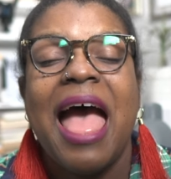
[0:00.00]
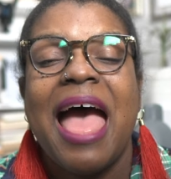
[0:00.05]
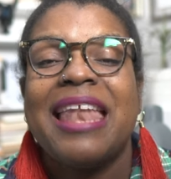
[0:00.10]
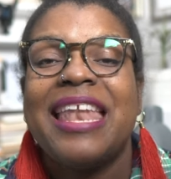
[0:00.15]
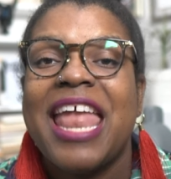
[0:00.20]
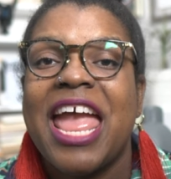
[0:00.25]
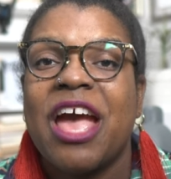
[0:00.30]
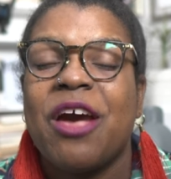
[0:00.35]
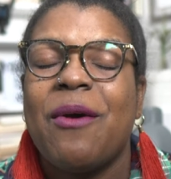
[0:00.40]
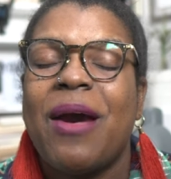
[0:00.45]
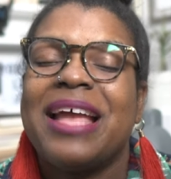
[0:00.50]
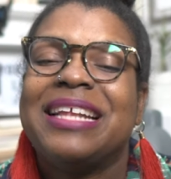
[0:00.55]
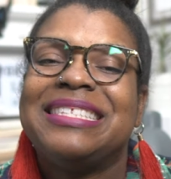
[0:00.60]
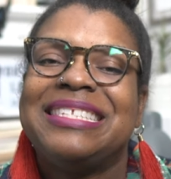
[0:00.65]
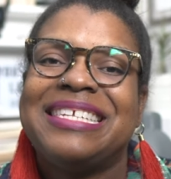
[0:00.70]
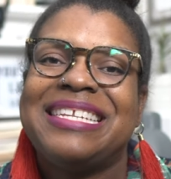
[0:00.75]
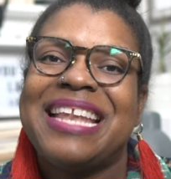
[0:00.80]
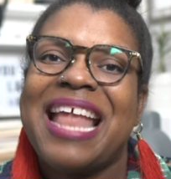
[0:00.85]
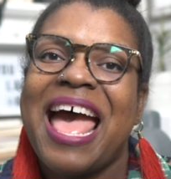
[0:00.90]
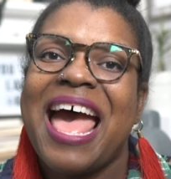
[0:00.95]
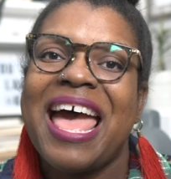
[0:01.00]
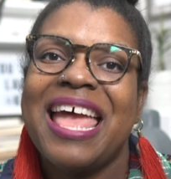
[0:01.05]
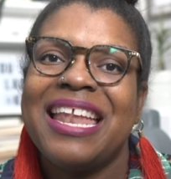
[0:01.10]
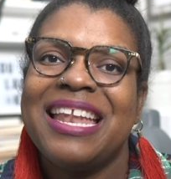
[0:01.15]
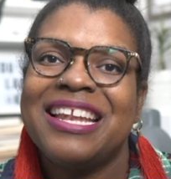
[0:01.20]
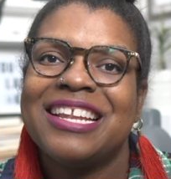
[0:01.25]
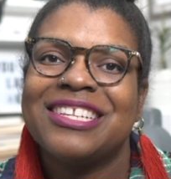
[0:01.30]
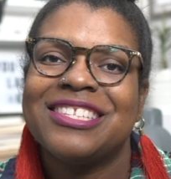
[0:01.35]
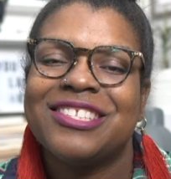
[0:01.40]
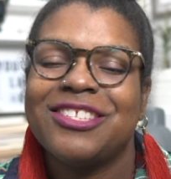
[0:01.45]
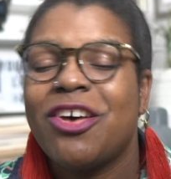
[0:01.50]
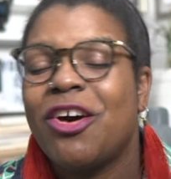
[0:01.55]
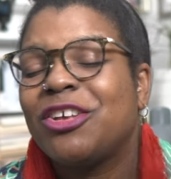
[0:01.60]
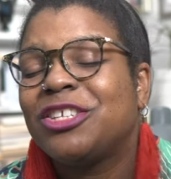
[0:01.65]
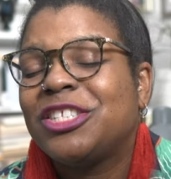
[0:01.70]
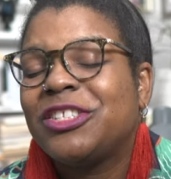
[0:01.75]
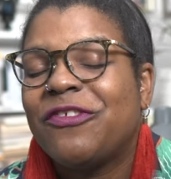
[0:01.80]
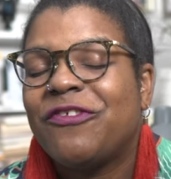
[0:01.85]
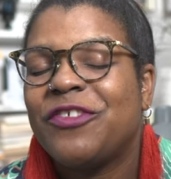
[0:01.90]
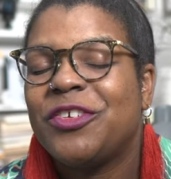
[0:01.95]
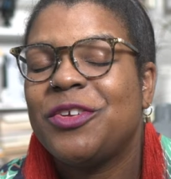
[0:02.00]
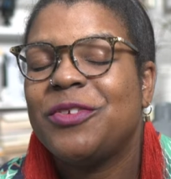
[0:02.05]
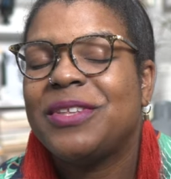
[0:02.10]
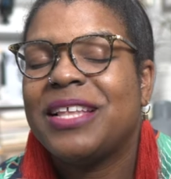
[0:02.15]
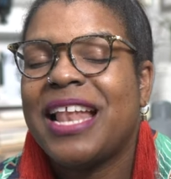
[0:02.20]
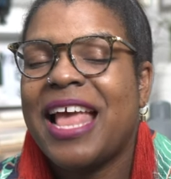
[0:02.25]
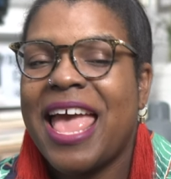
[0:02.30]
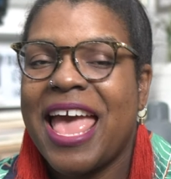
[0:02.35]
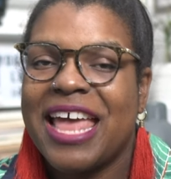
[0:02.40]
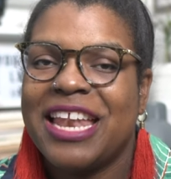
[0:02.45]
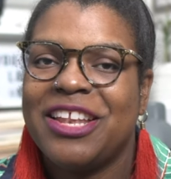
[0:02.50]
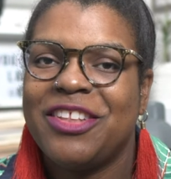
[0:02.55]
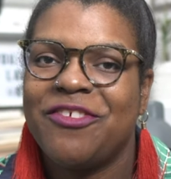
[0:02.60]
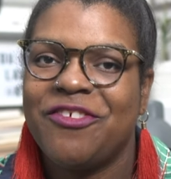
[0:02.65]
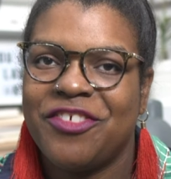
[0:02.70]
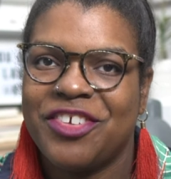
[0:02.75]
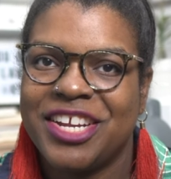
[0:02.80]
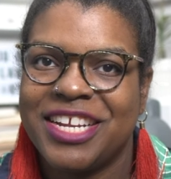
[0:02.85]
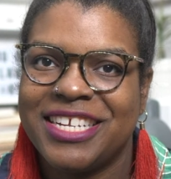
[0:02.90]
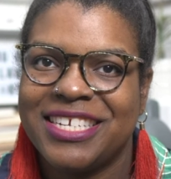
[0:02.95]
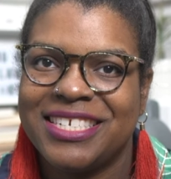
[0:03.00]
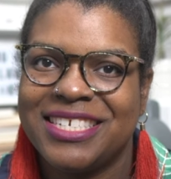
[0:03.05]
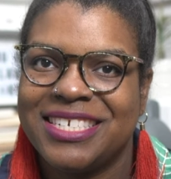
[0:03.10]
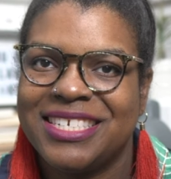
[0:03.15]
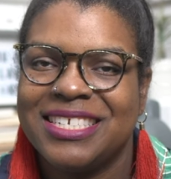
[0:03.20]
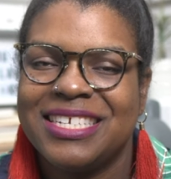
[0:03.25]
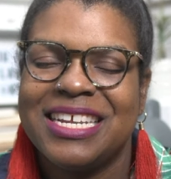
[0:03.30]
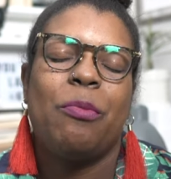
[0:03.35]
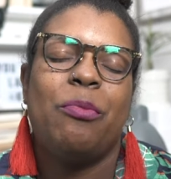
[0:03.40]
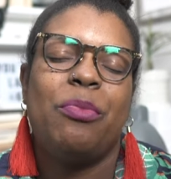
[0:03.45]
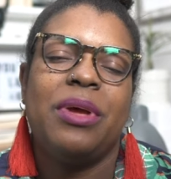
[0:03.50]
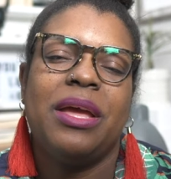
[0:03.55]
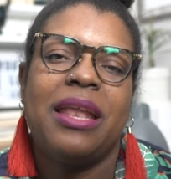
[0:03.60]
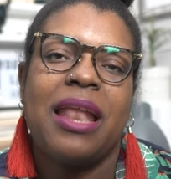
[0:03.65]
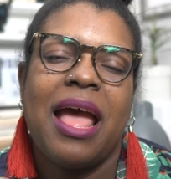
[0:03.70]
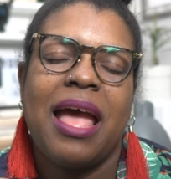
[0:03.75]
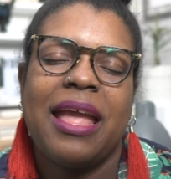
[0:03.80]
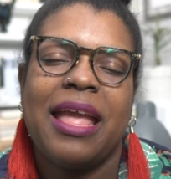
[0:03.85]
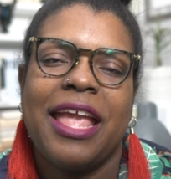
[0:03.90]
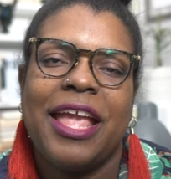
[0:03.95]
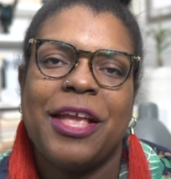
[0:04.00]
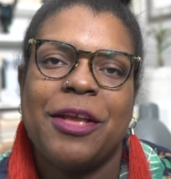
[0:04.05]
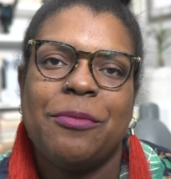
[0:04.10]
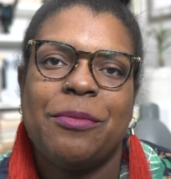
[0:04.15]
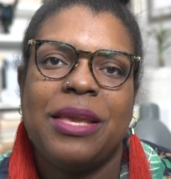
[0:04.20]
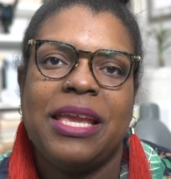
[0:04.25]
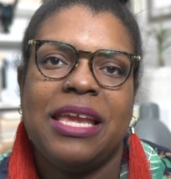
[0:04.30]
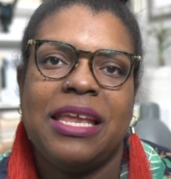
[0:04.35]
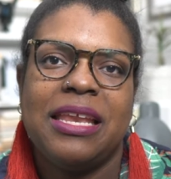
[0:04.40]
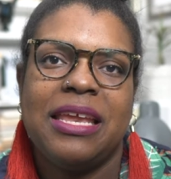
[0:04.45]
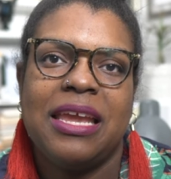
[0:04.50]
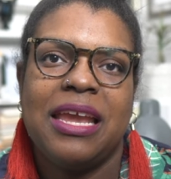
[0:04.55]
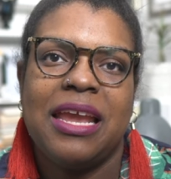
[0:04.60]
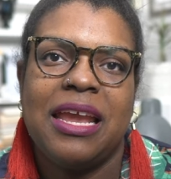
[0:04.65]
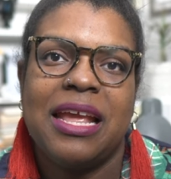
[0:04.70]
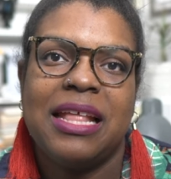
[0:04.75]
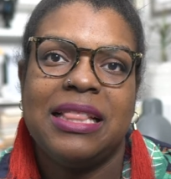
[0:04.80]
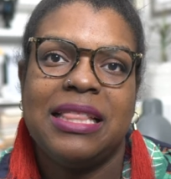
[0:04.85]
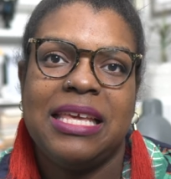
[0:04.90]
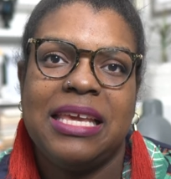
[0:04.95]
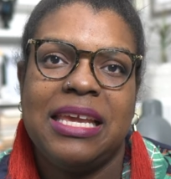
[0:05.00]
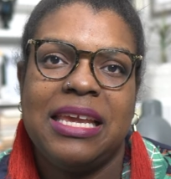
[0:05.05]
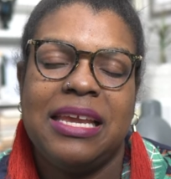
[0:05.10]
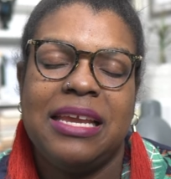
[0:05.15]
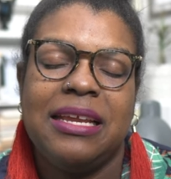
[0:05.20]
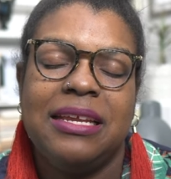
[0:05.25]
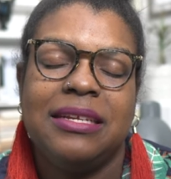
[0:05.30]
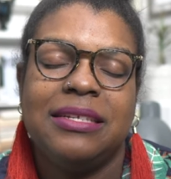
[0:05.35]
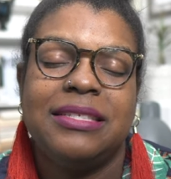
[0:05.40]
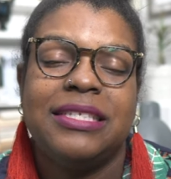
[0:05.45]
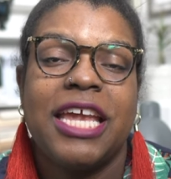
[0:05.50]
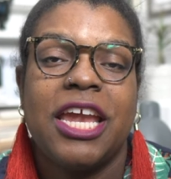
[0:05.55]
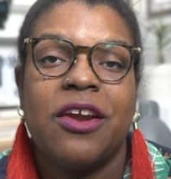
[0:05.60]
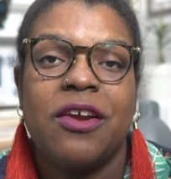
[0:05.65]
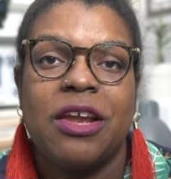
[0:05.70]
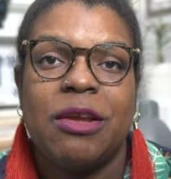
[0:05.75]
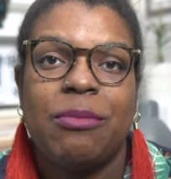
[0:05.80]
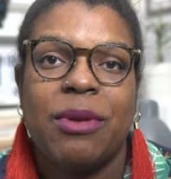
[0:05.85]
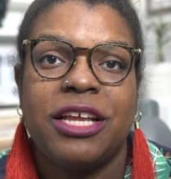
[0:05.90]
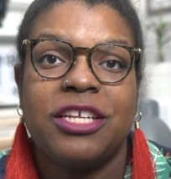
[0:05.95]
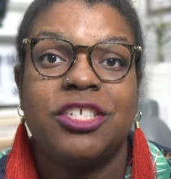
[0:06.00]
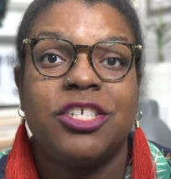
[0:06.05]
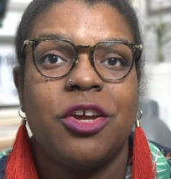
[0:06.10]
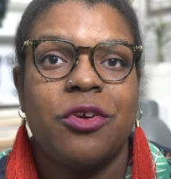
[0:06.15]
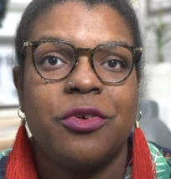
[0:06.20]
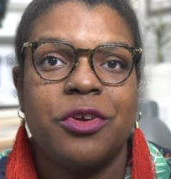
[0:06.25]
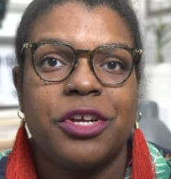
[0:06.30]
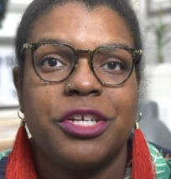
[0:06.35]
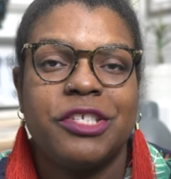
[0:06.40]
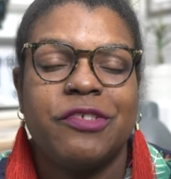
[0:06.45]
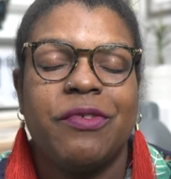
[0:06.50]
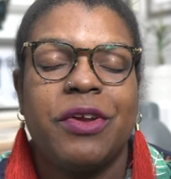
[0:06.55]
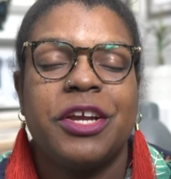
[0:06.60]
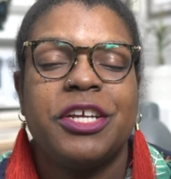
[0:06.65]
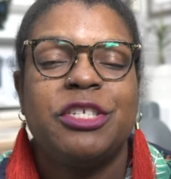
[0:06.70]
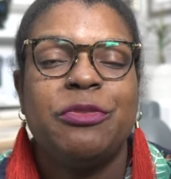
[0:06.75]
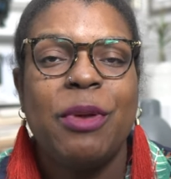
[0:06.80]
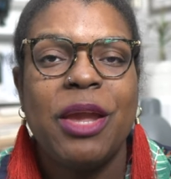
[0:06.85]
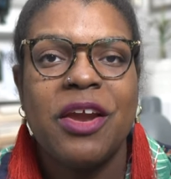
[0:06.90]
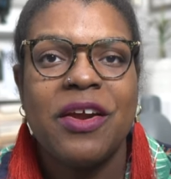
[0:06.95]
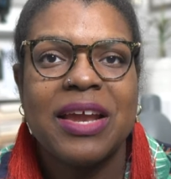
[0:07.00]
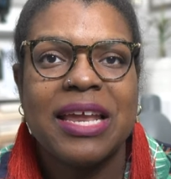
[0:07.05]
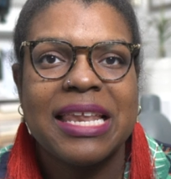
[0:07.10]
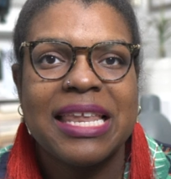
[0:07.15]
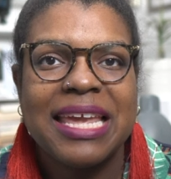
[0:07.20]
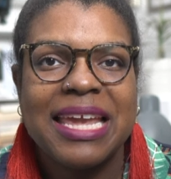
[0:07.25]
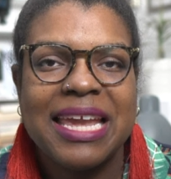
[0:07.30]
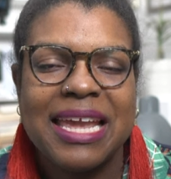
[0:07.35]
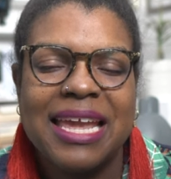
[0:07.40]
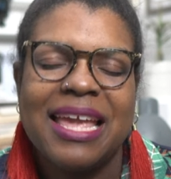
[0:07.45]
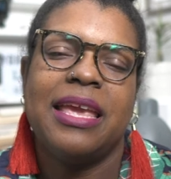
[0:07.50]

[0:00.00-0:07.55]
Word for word: Now, I did not toss the food that I had in the fridge but I am eating the dairy-based yogurts very sparingly.